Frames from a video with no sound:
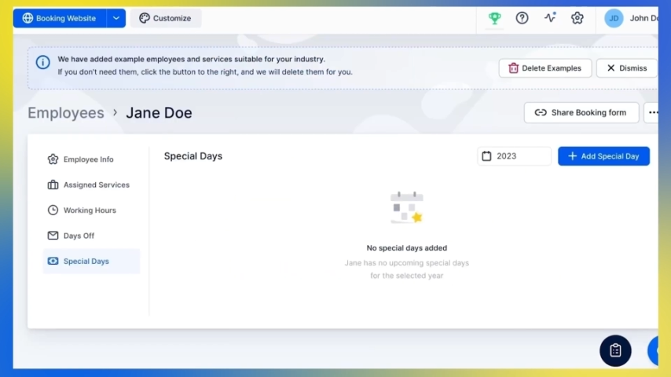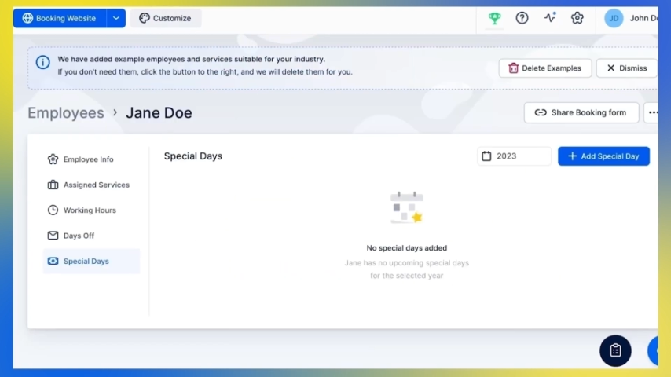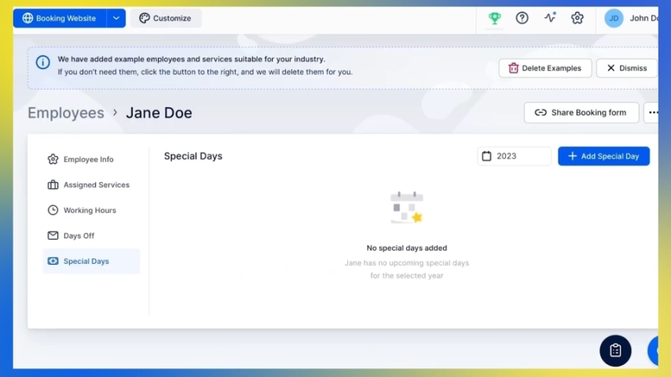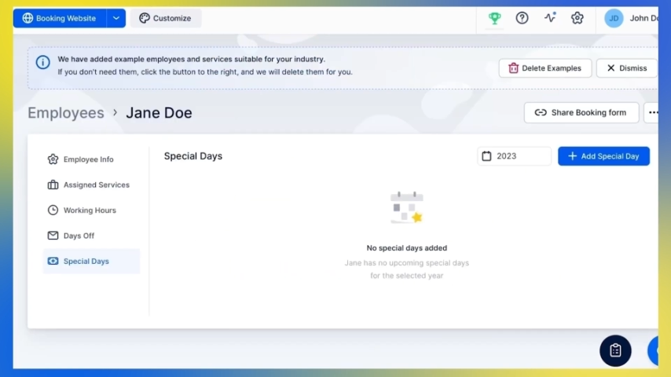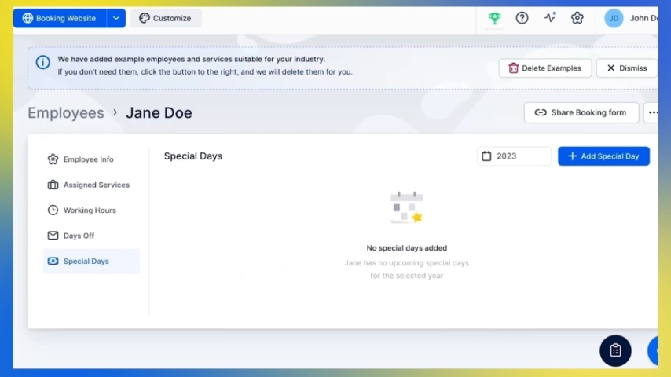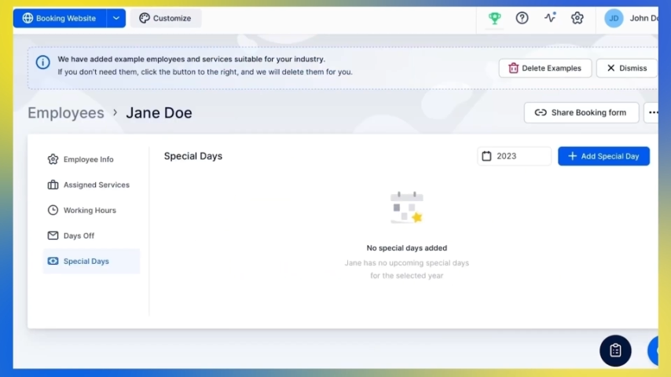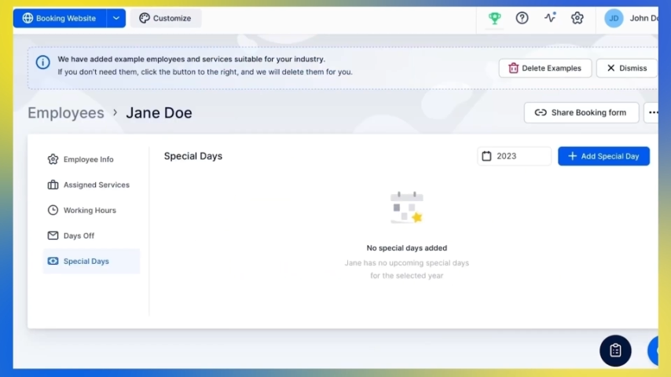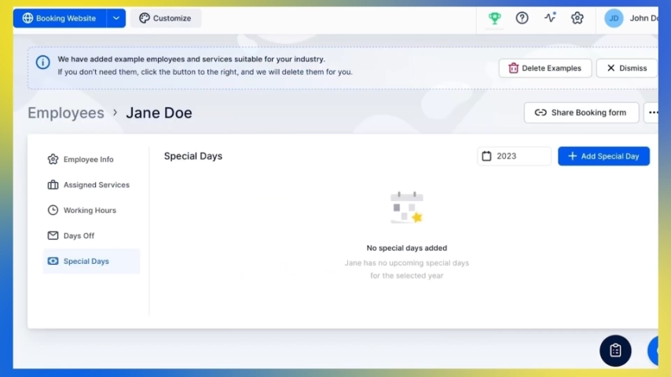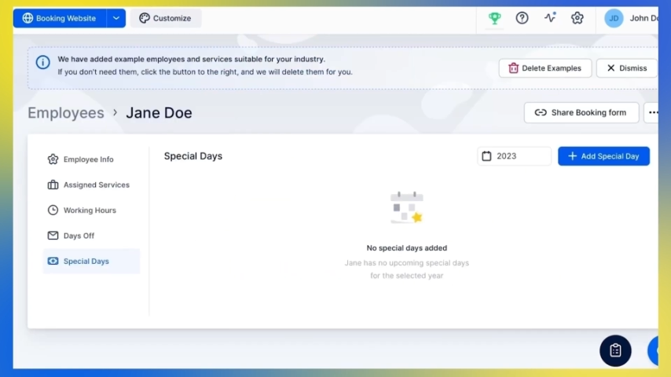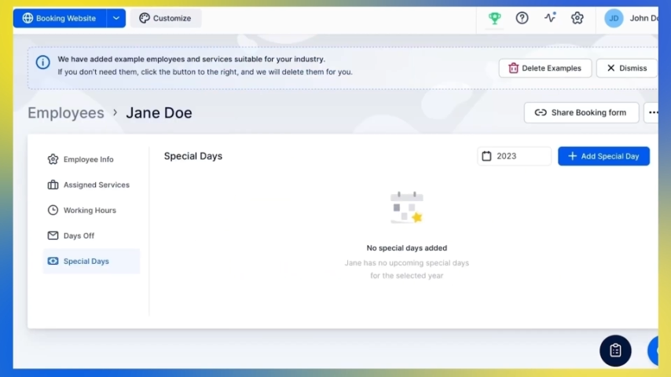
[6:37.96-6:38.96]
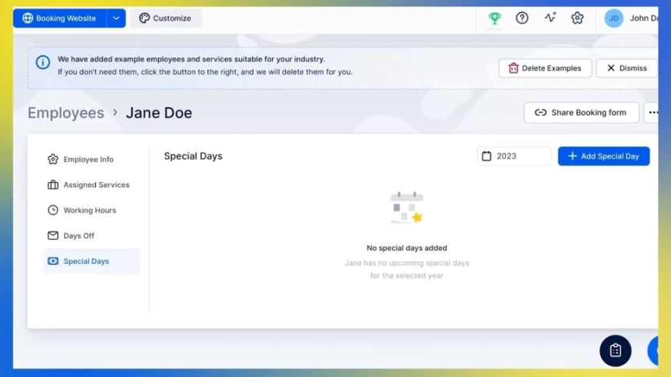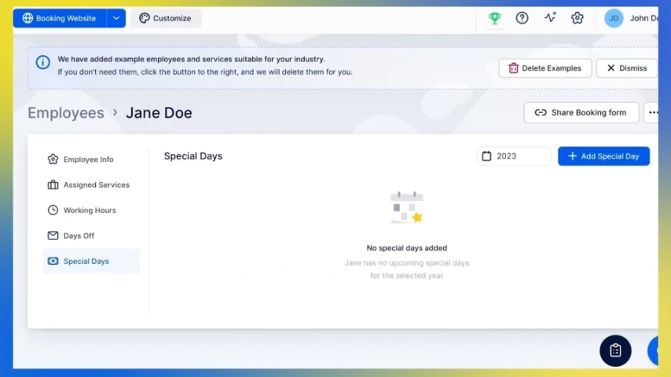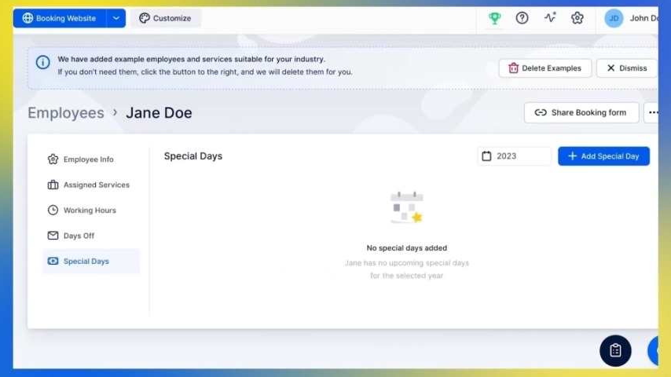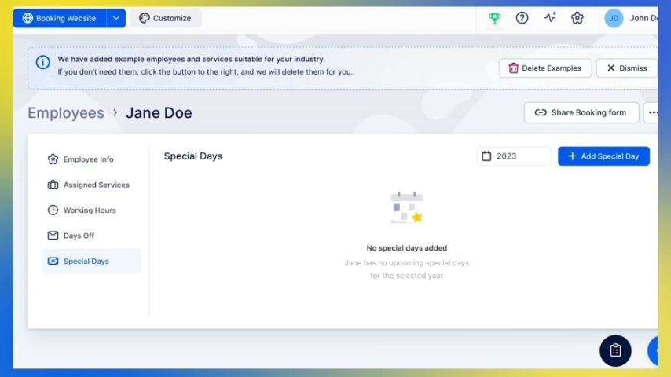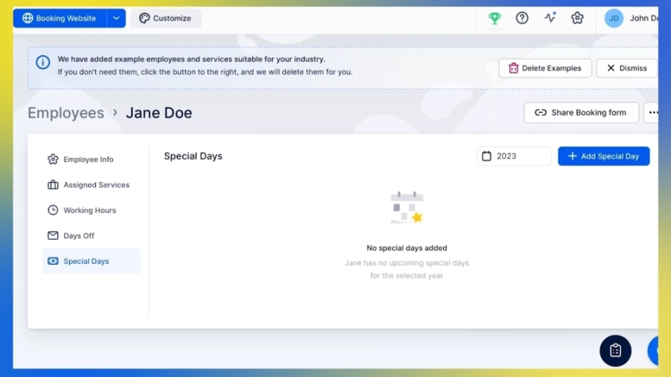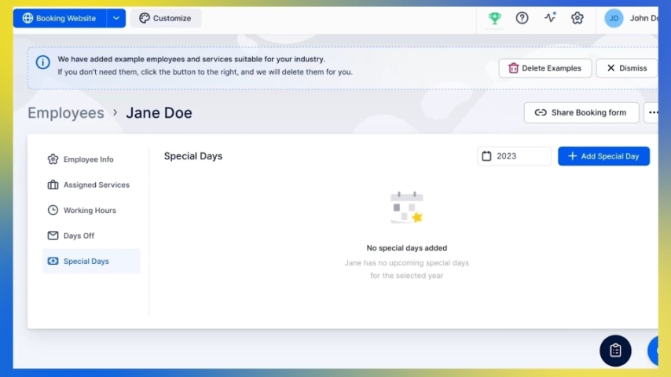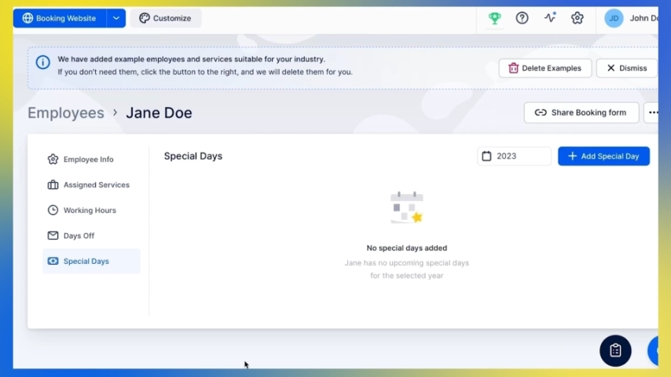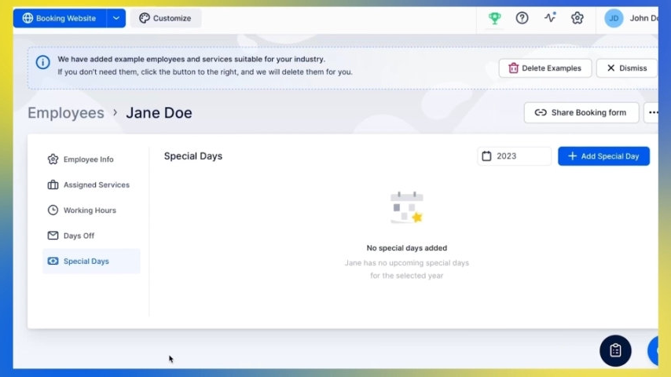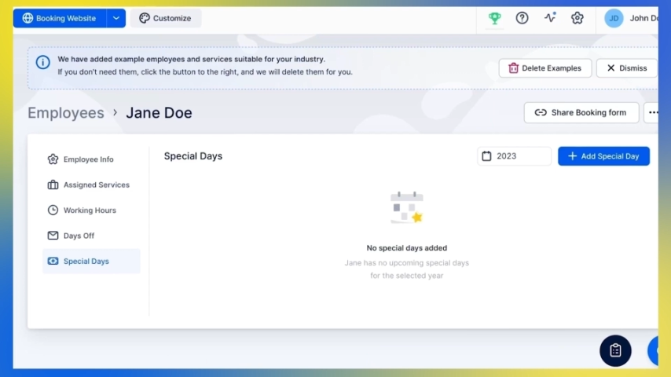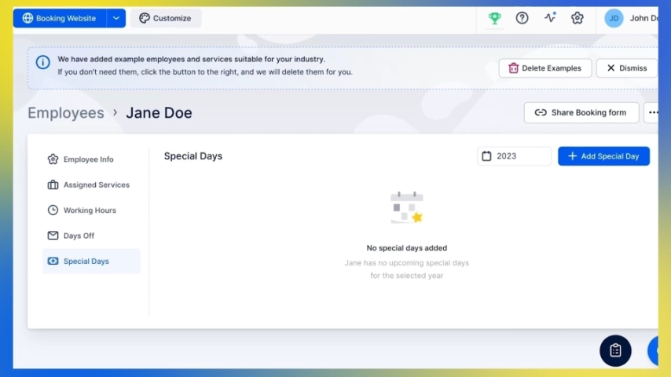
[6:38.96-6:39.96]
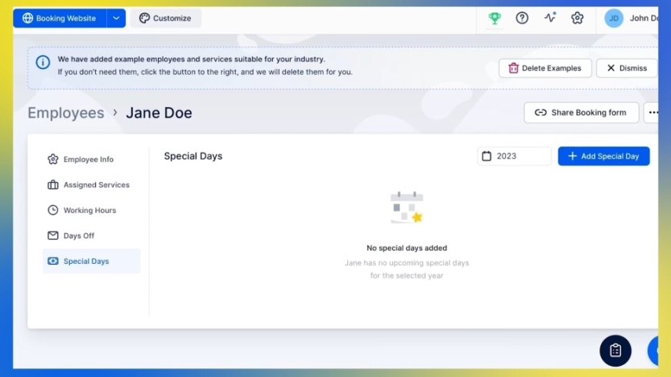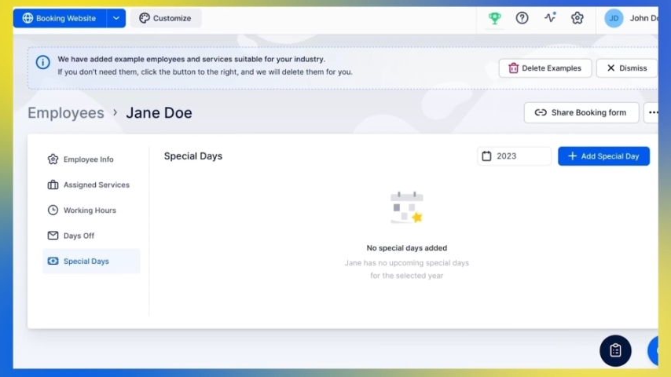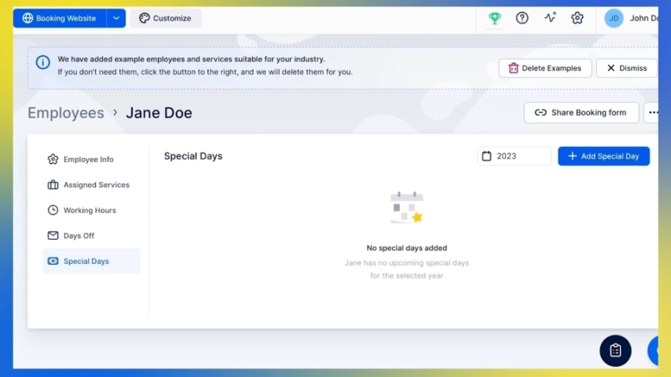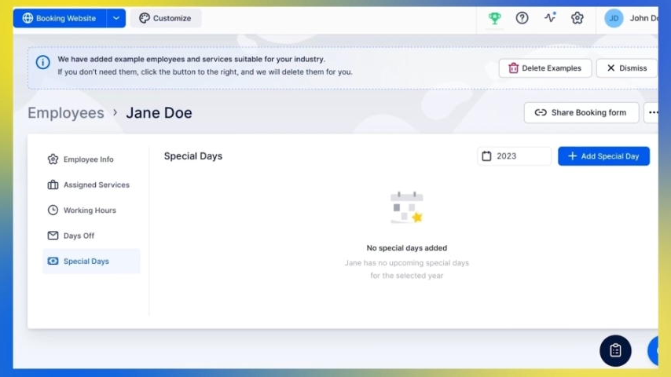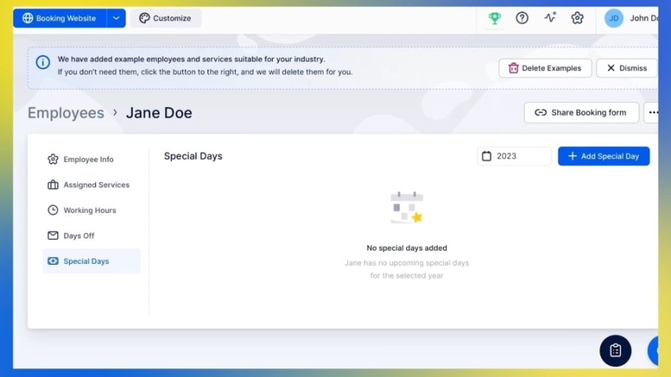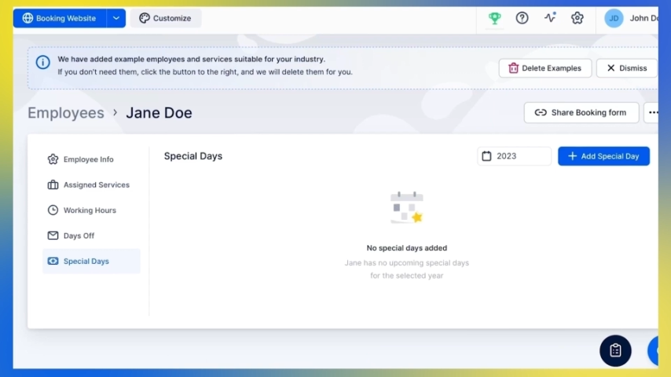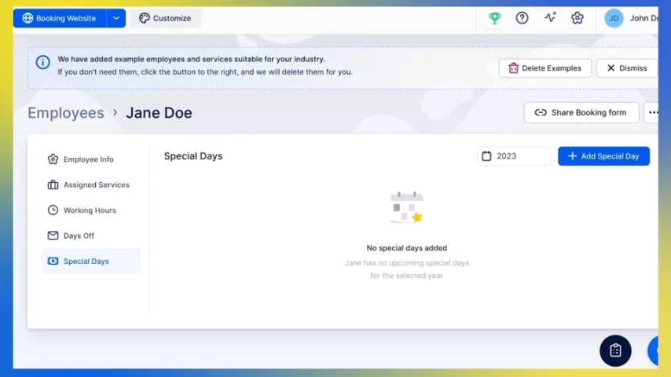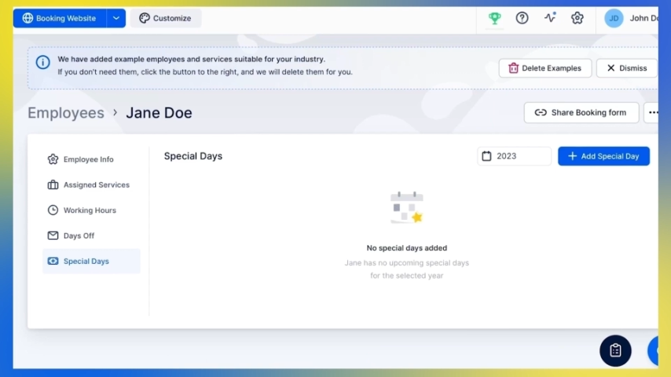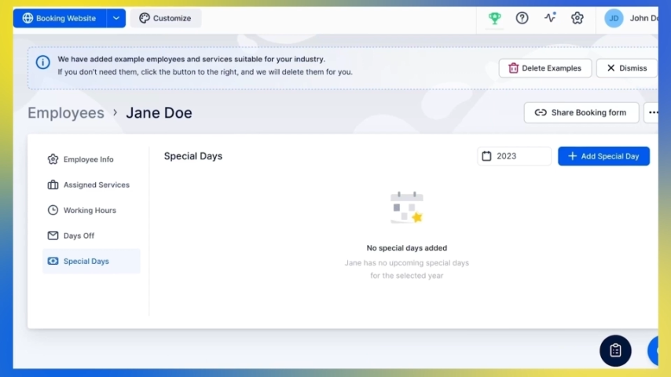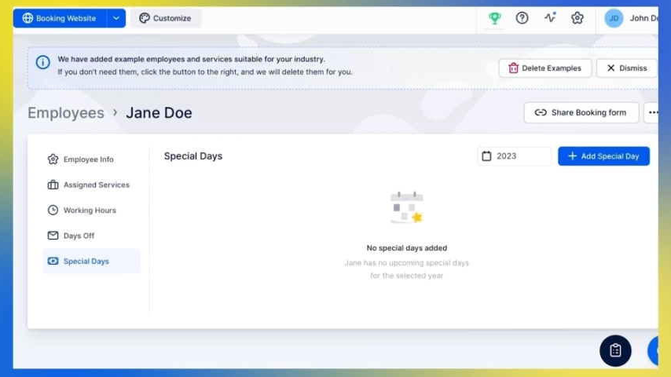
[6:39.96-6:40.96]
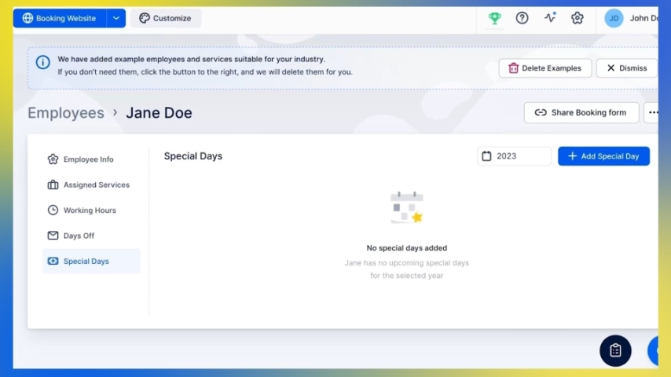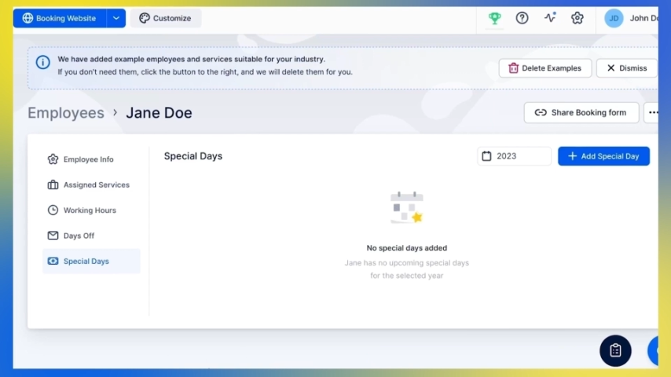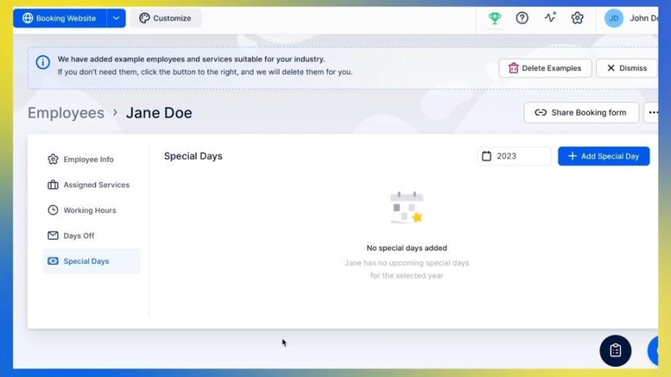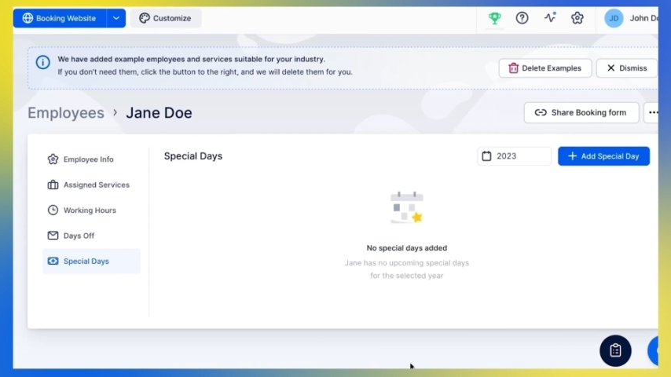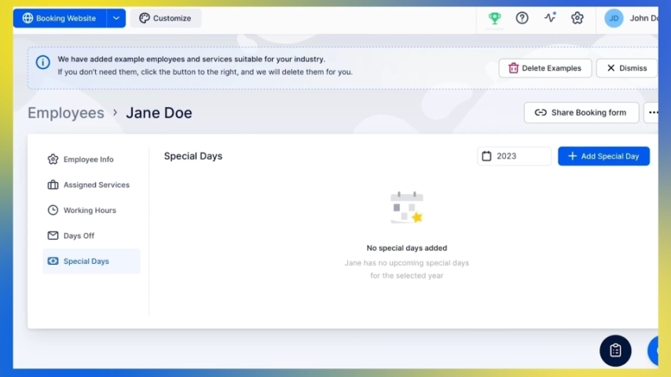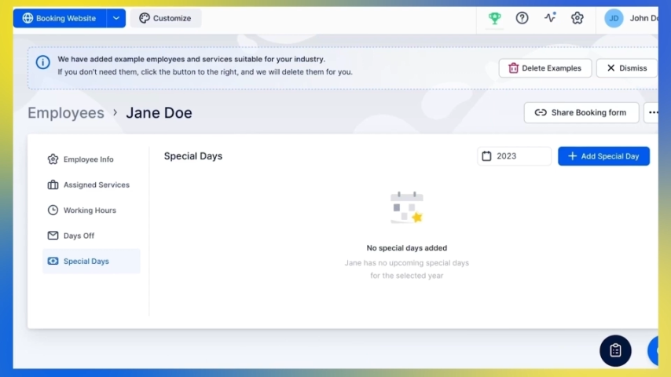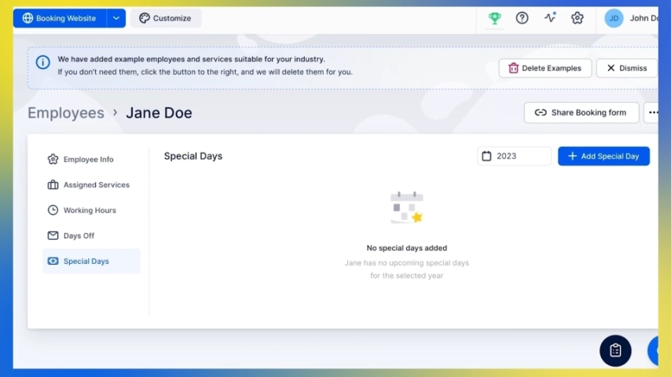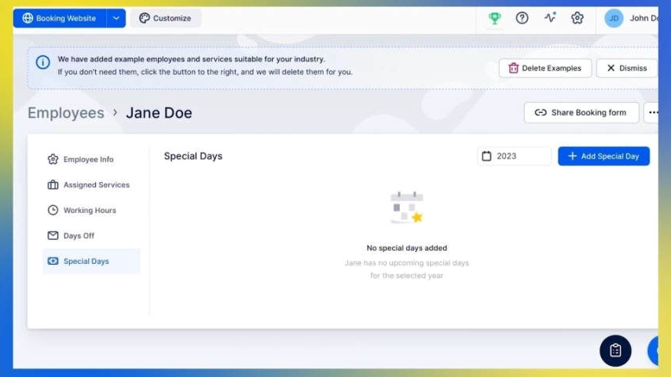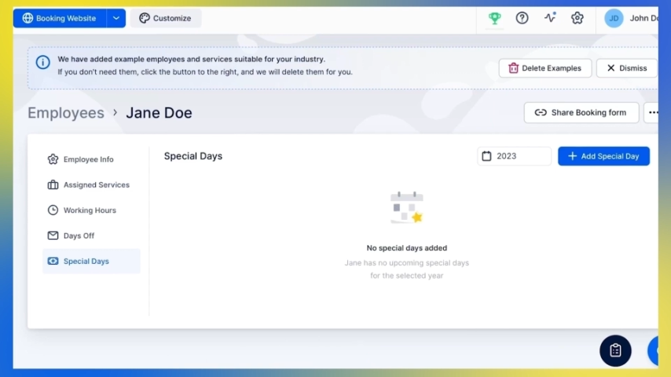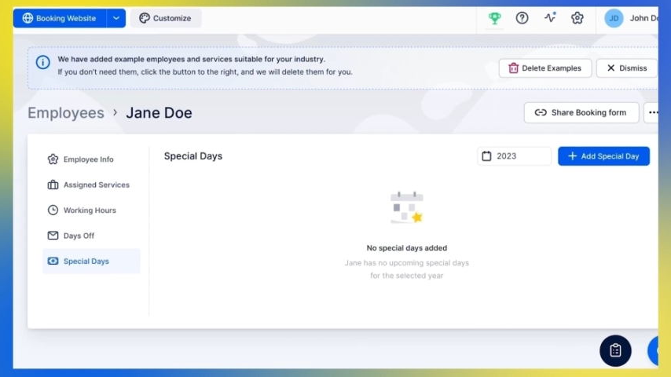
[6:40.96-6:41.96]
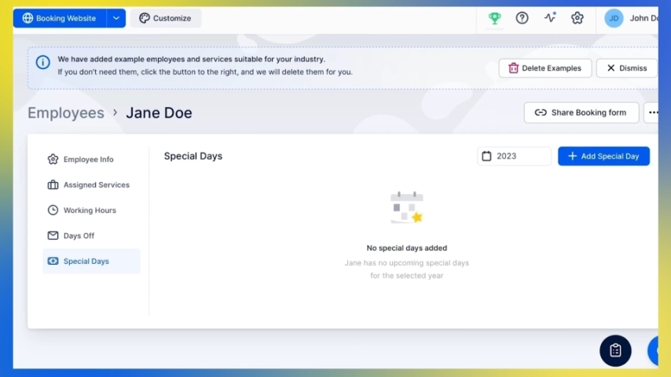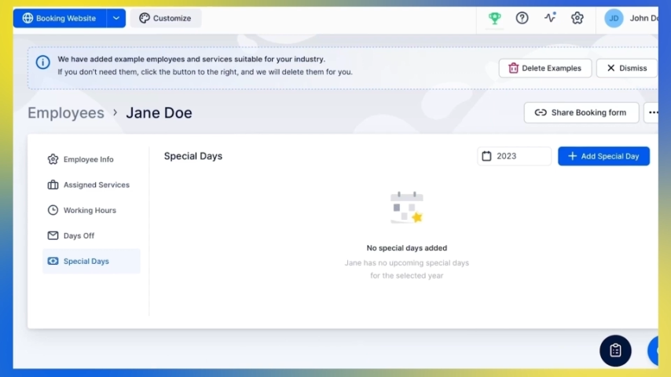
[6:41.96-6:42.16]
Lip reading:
Nobody's mouth can be seen.